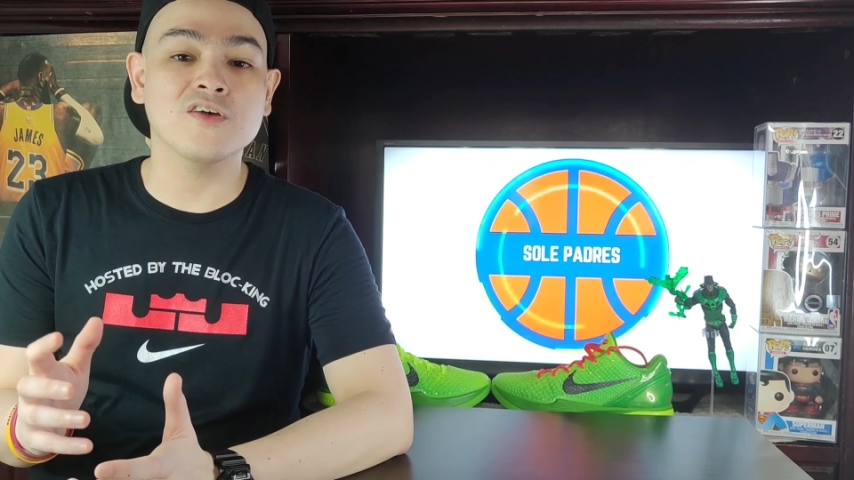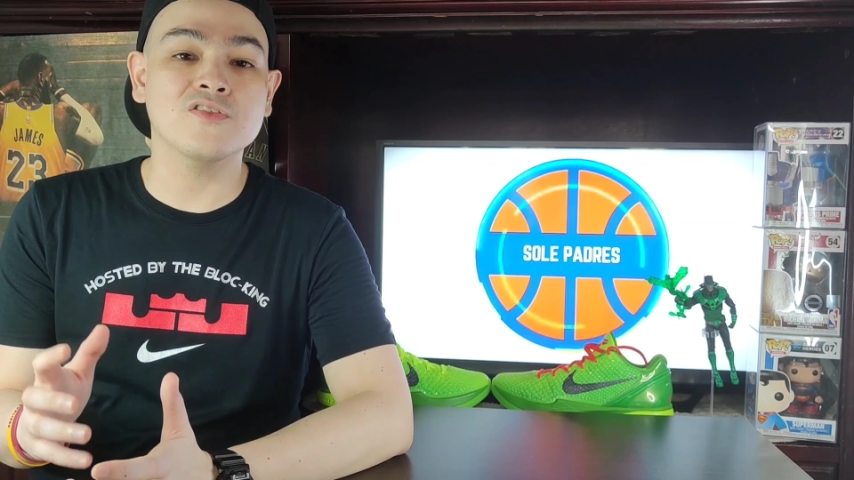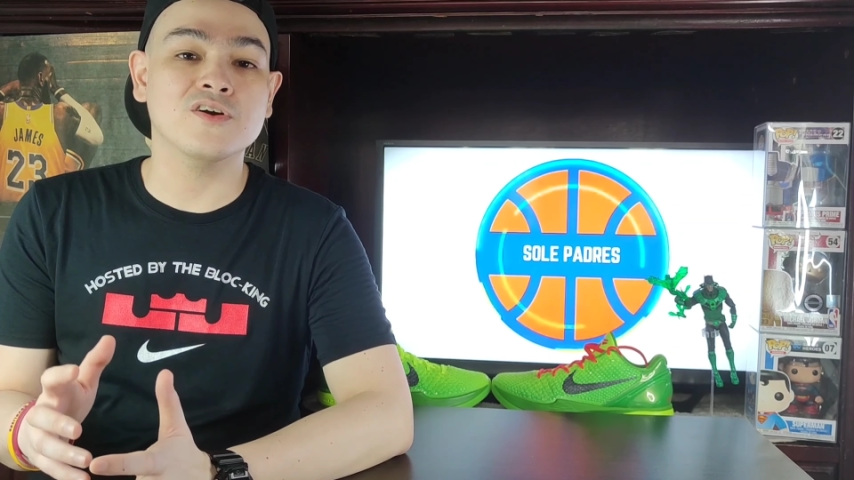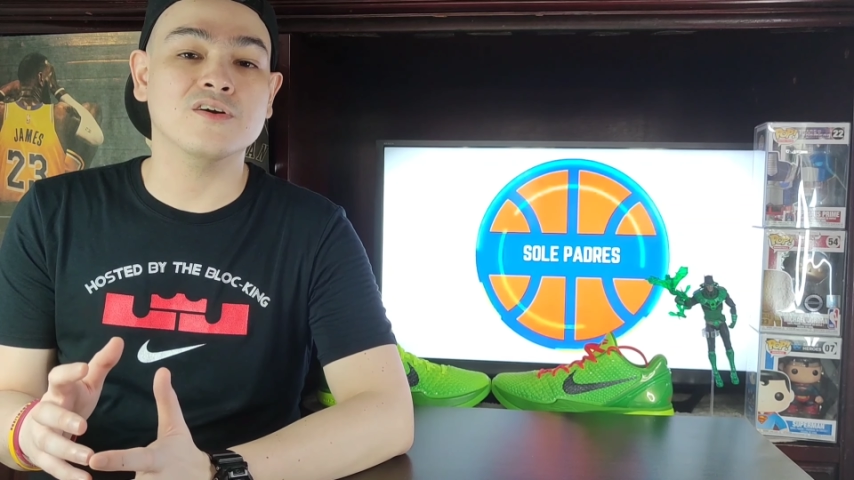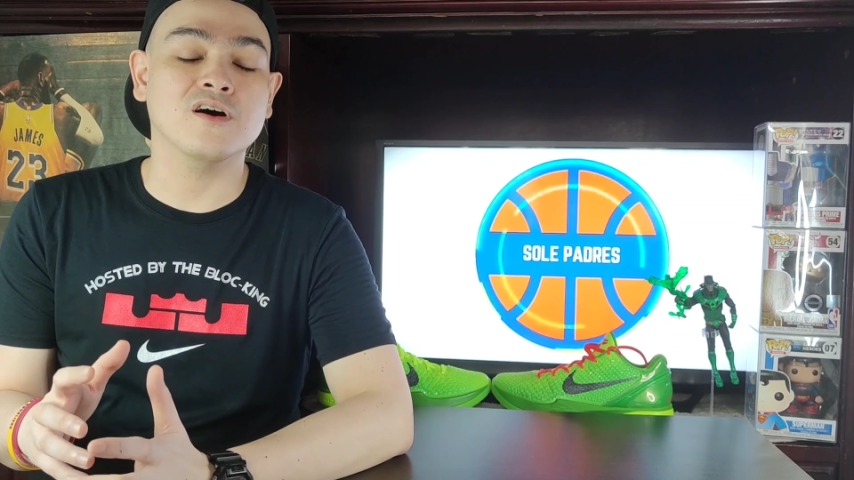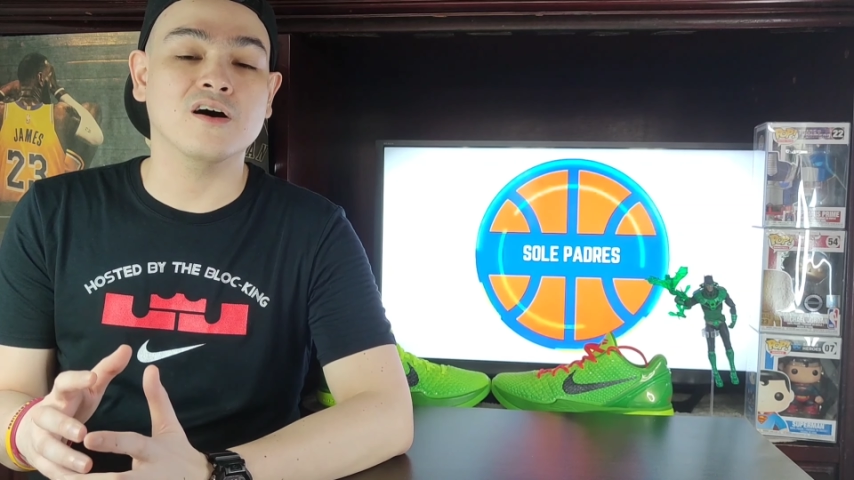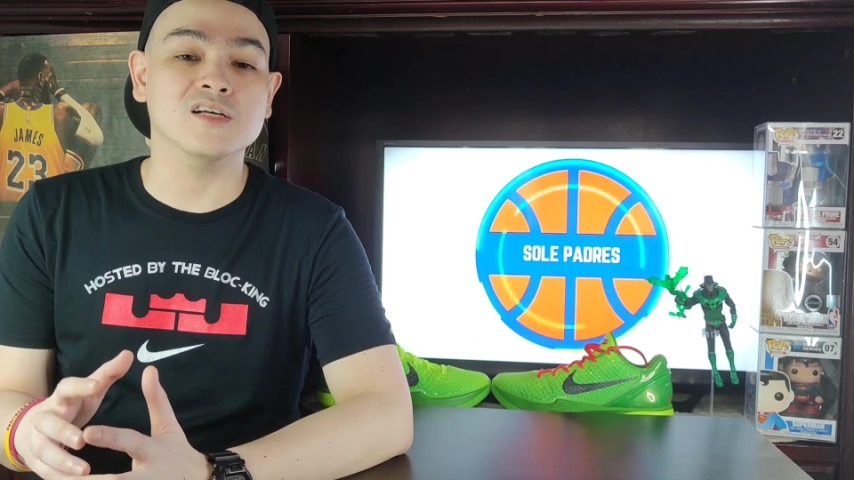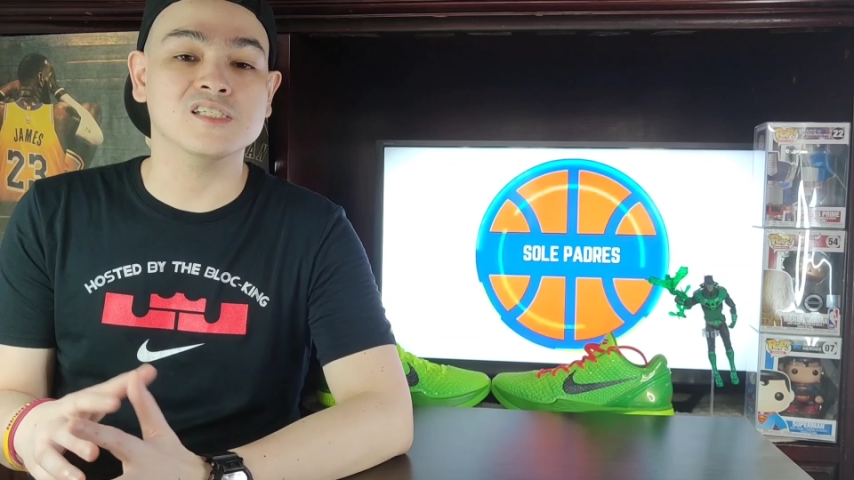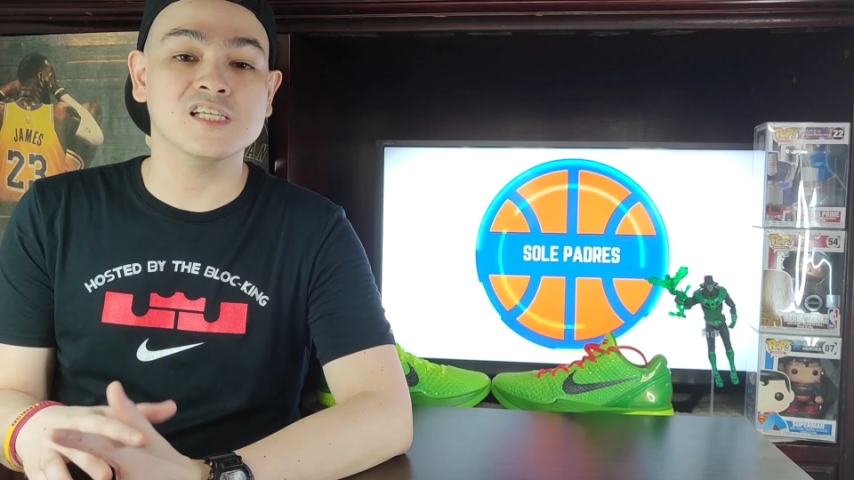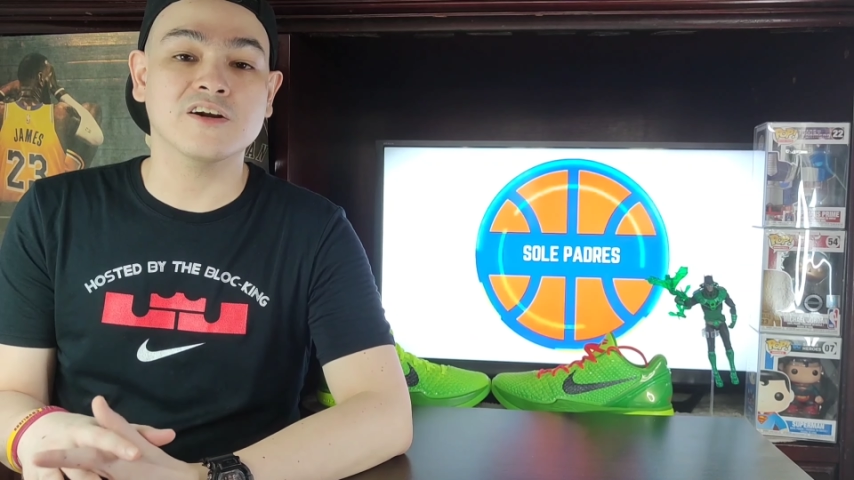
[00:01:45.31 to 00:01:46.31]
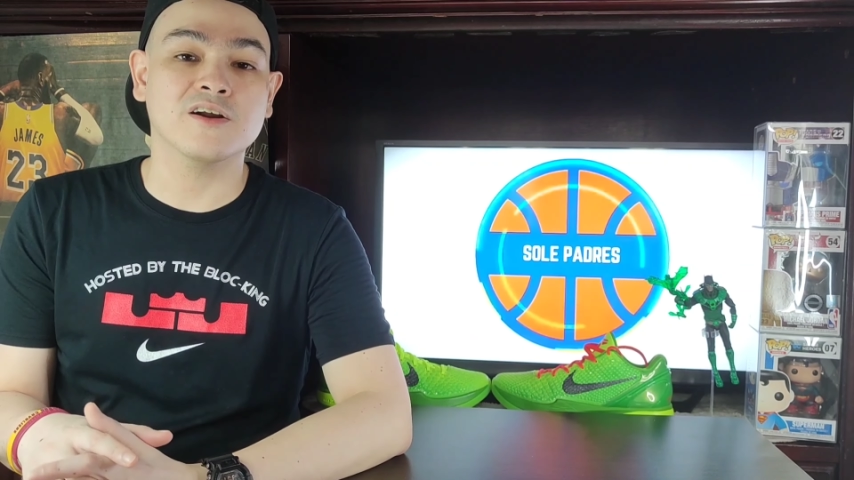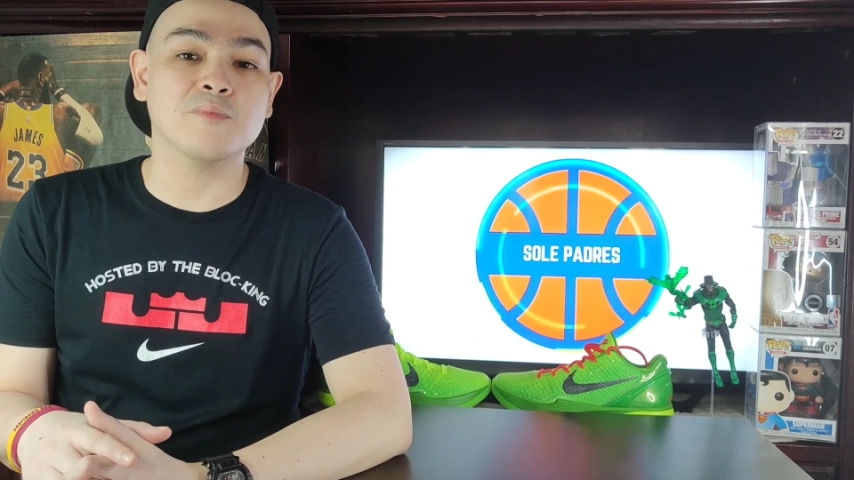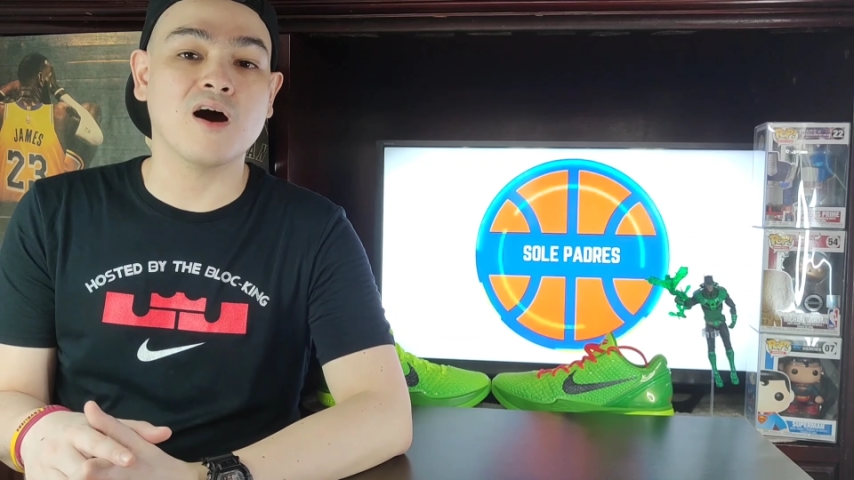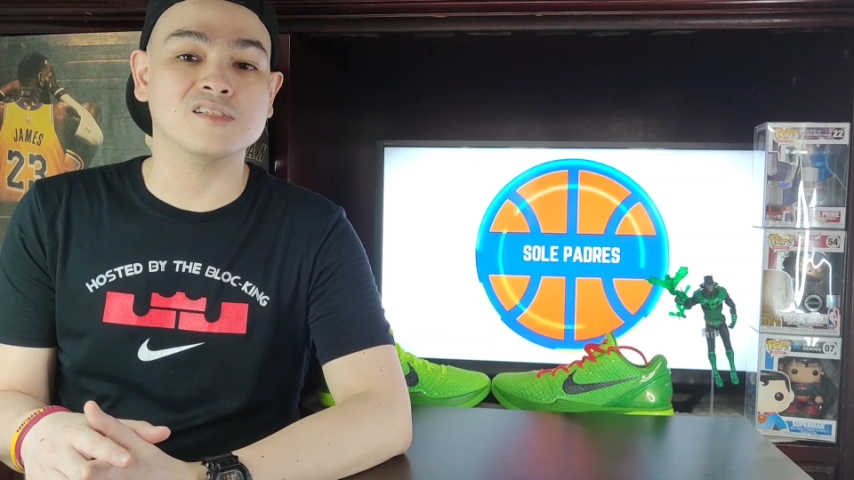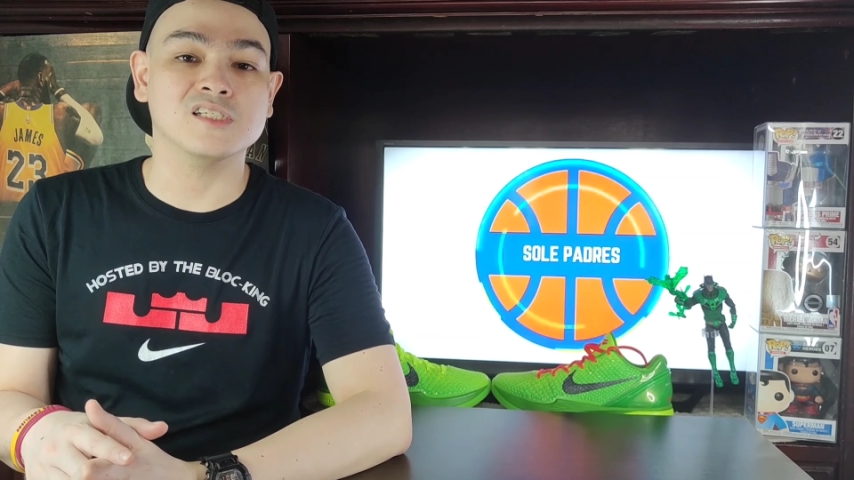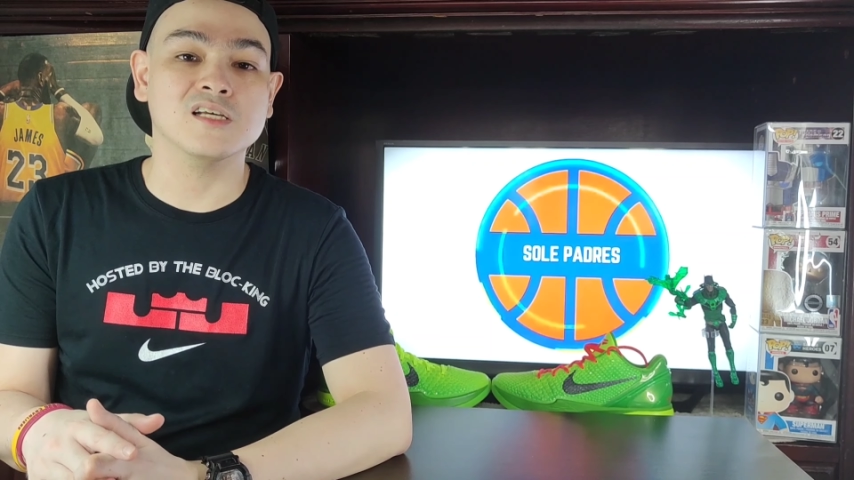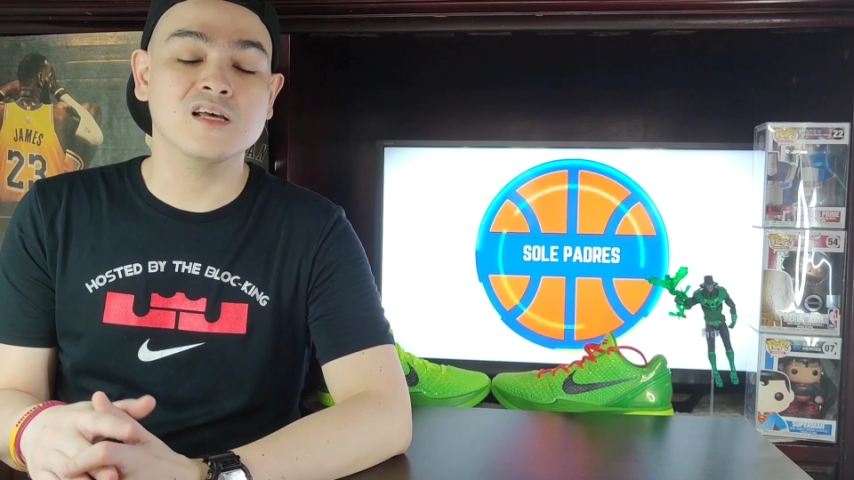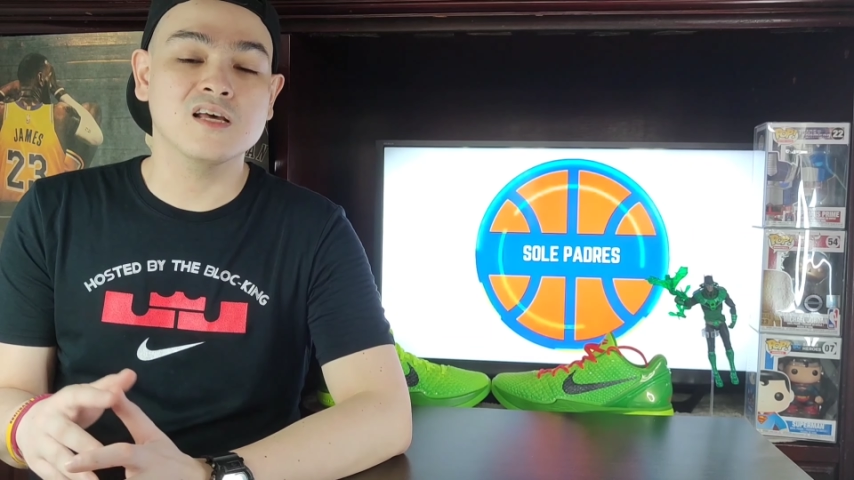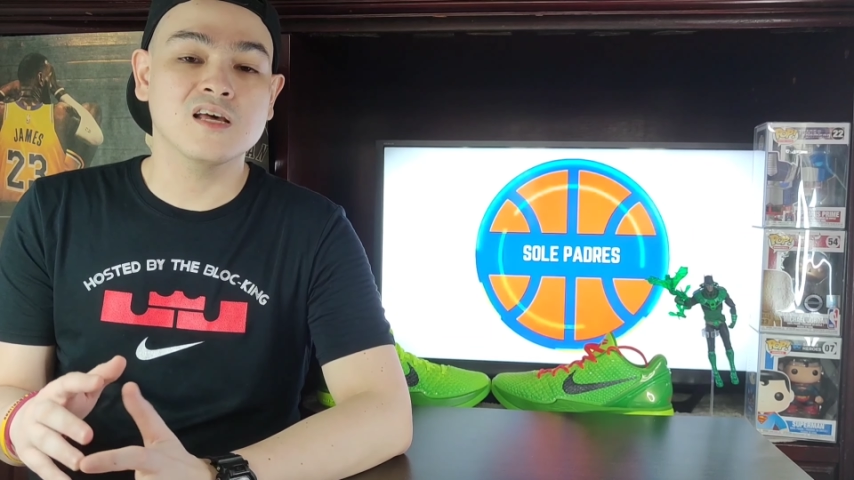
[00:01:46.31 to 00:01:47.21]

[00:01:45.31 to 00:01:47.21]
another uh, sneaker unboxing.